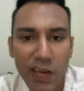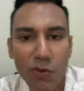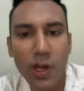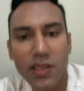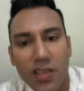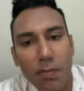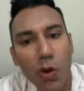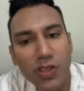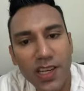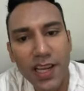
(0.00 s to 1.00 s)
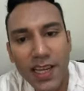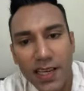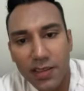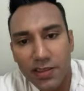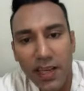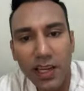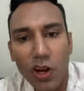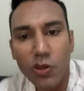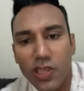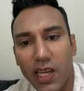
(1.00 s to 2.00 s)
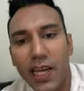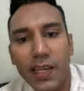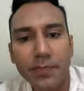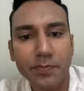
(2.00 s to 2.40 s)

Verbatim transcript: even when it's emotionally, psychologically.